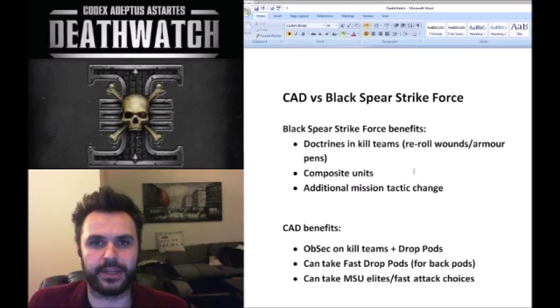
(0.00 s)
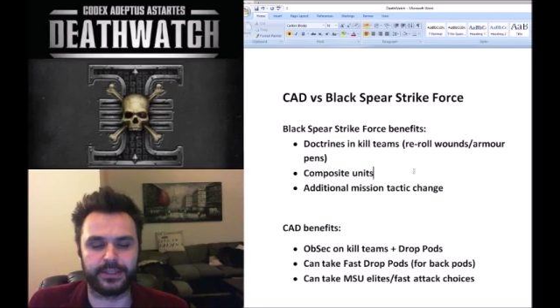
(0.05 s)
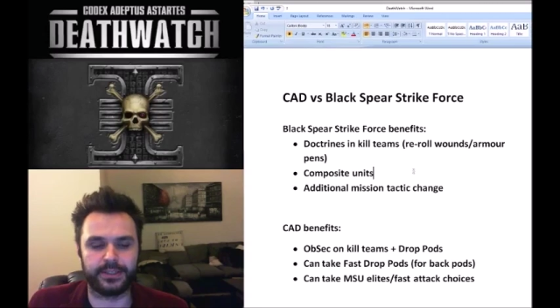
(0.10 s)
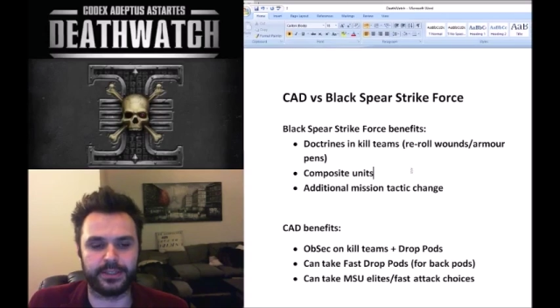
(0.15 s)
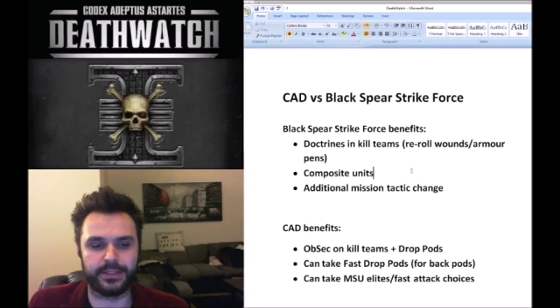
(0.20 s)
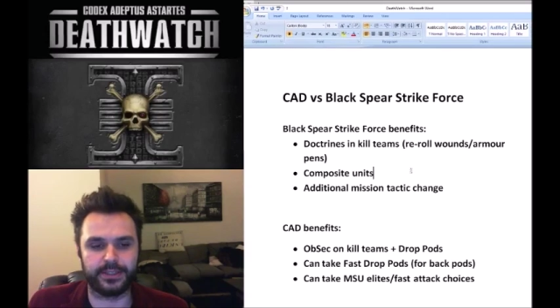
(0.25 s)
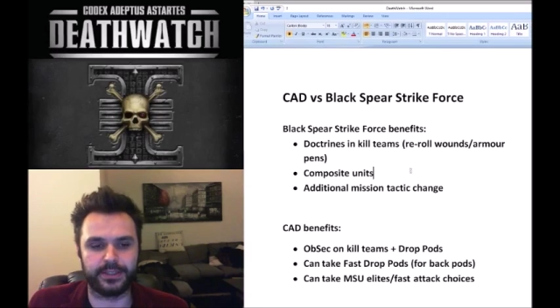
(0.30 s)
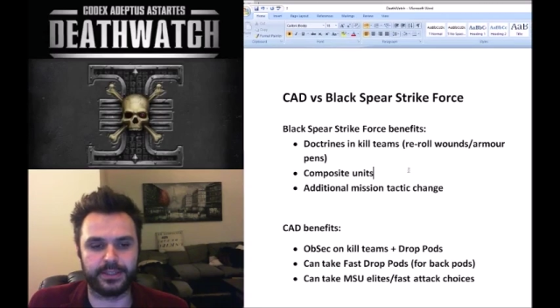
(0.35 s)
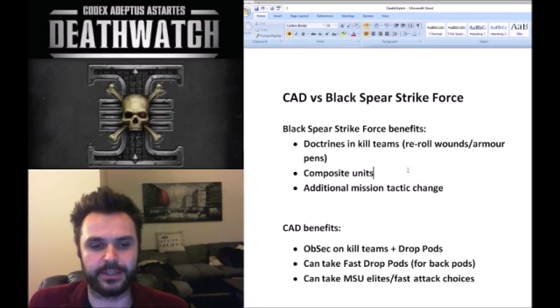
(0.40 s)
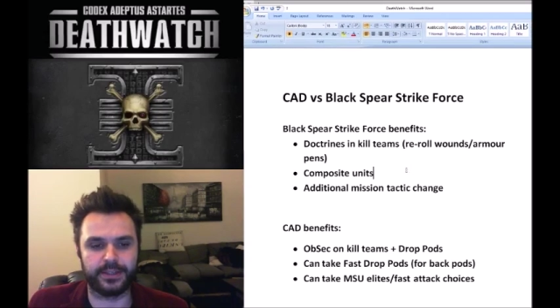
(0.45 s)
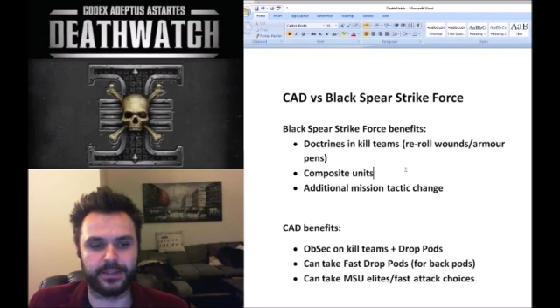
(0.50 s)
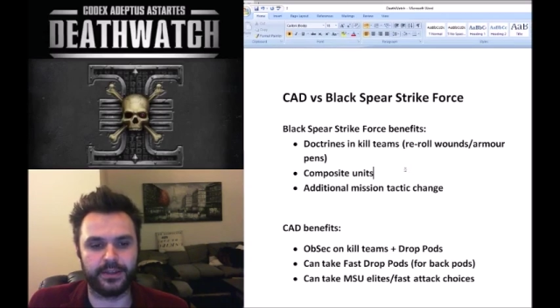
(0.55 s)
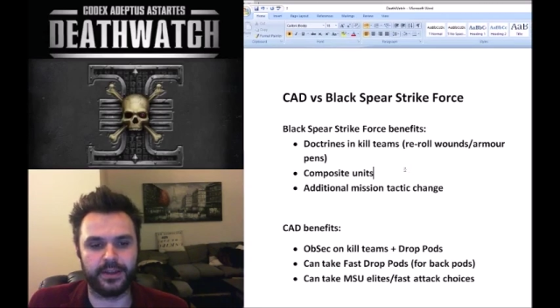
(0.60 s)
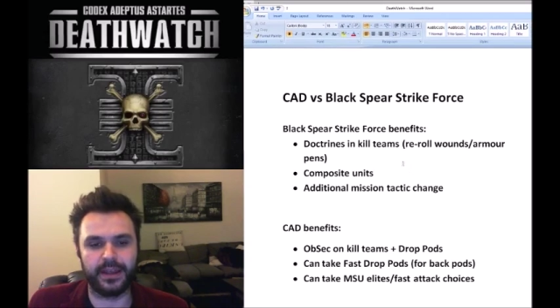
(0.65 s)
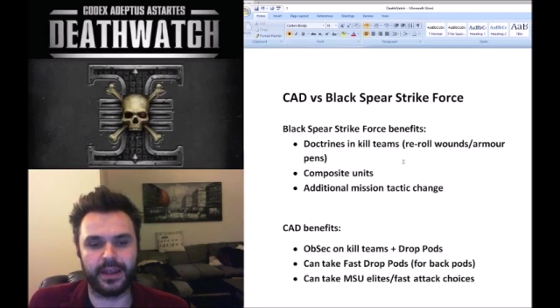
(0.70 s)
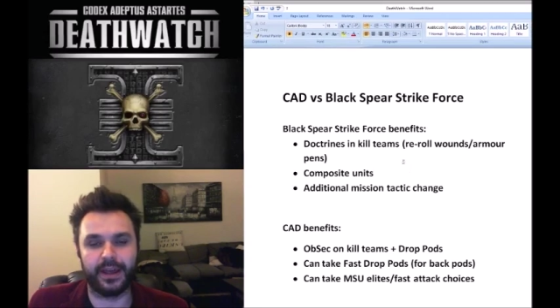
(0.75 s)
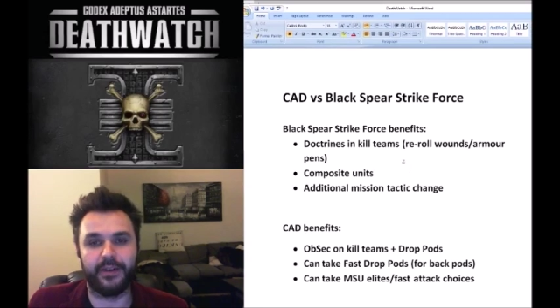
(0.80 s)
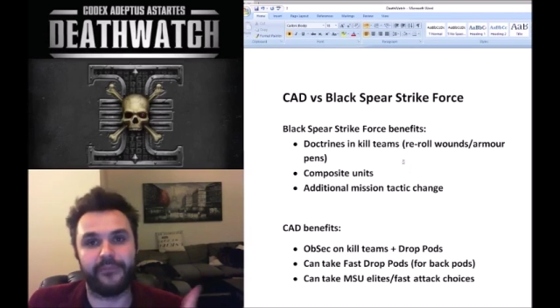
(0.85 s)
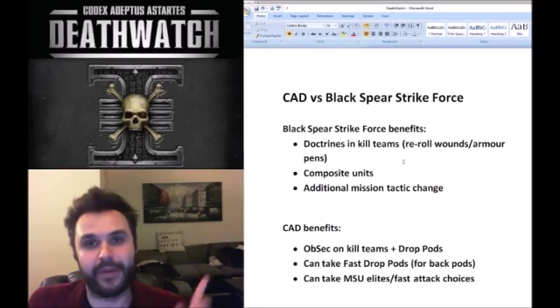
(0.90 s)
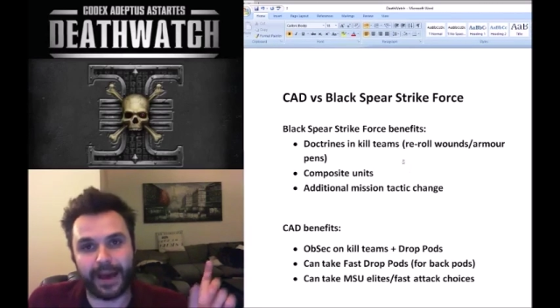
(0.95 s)
to
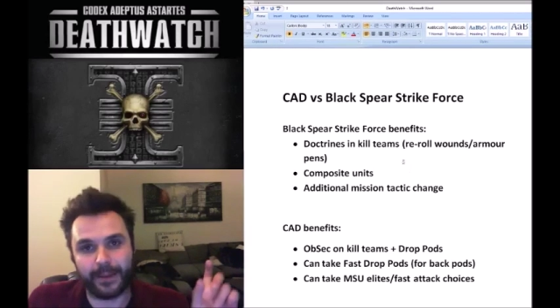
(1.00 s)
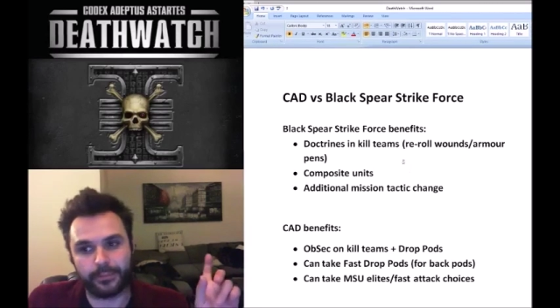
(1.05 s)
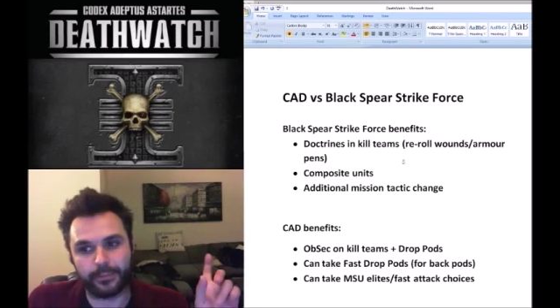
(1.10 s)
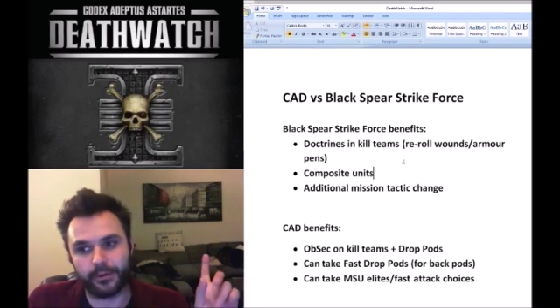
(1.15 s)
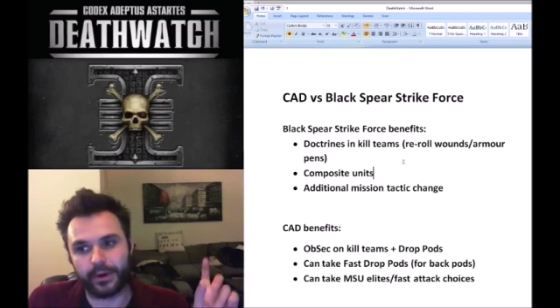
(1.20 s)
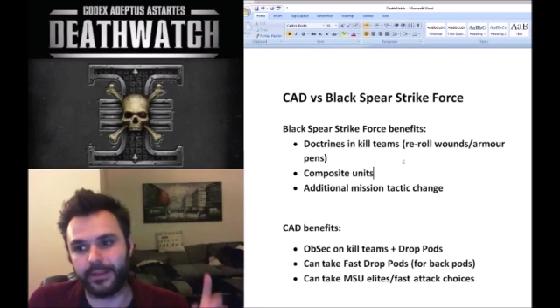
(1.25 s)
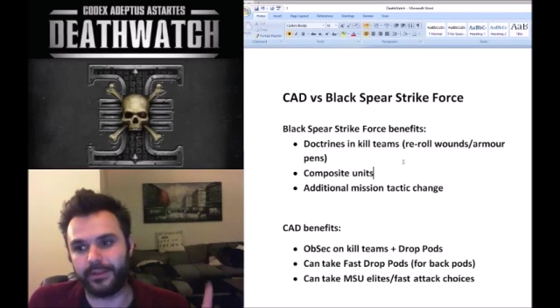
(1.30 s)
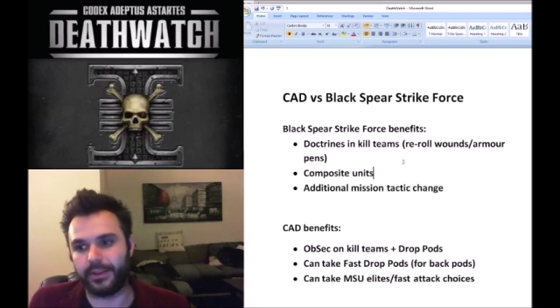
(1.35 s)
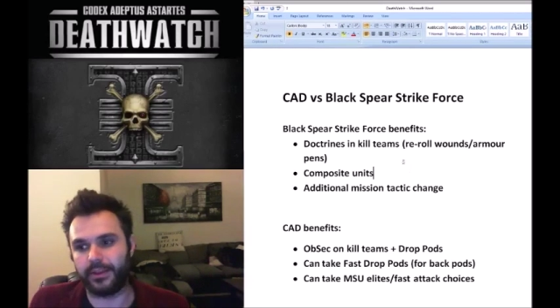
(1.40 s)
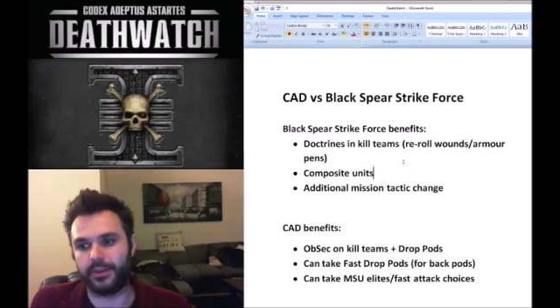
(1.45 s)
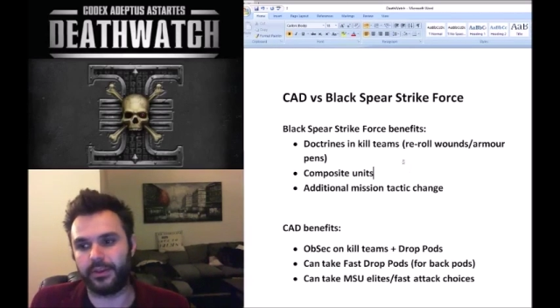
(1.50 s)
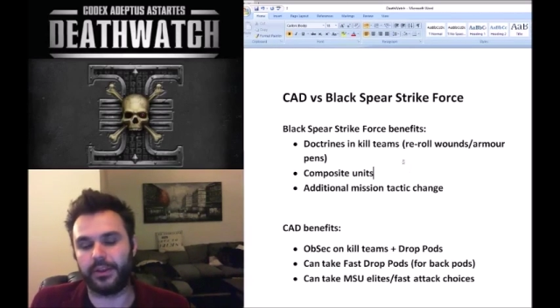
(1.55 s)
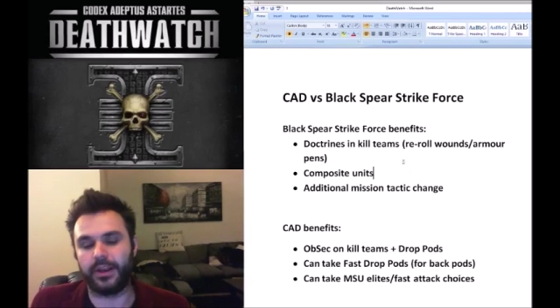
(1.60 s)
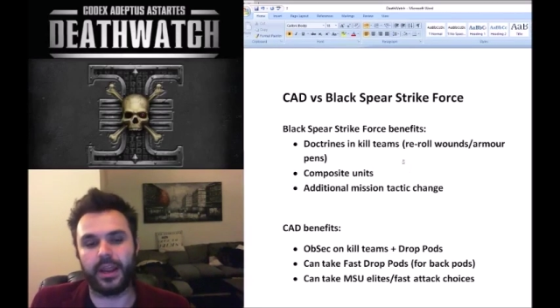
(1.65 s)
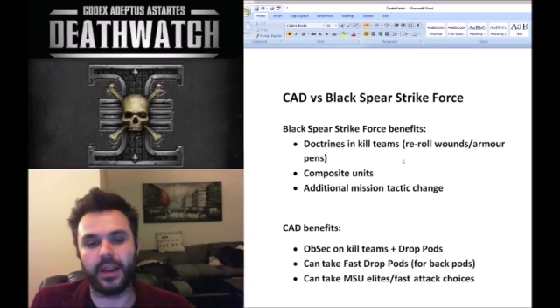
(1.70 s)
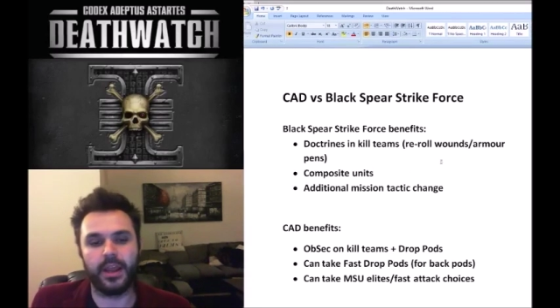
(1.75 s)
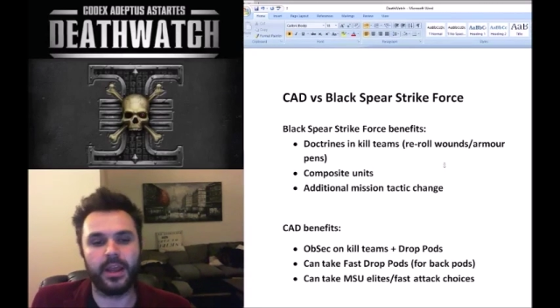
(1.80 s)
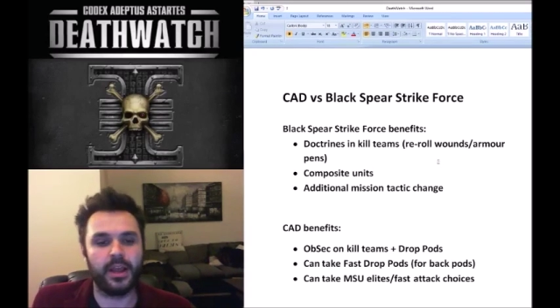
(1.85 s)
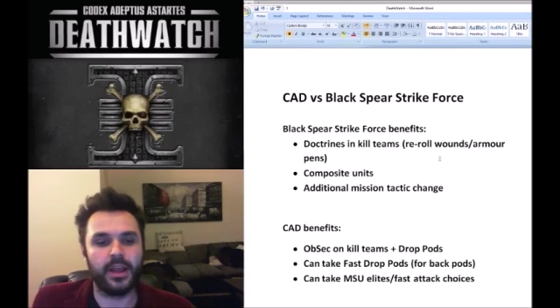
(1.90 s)
evaporate the unit.